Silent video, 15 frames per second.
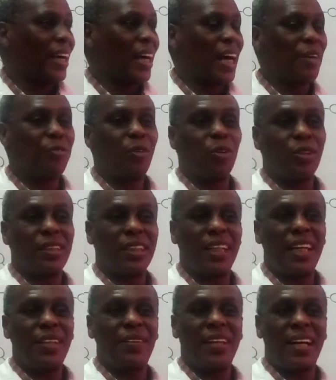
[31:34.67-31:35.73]
have got
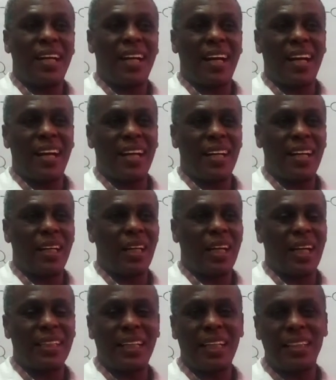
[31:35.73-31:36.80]
either
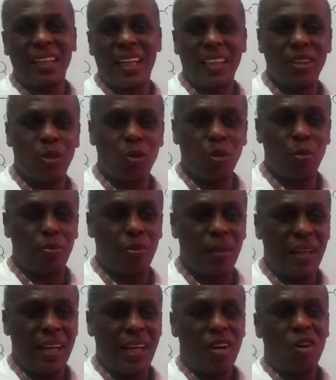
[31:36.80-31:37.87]
an aldehyde group
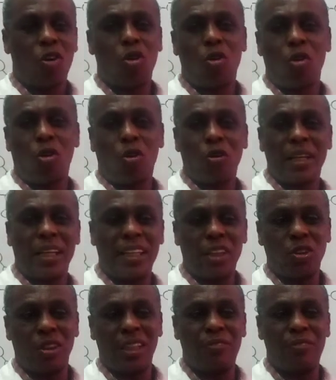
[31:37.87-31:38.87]
or a ketone.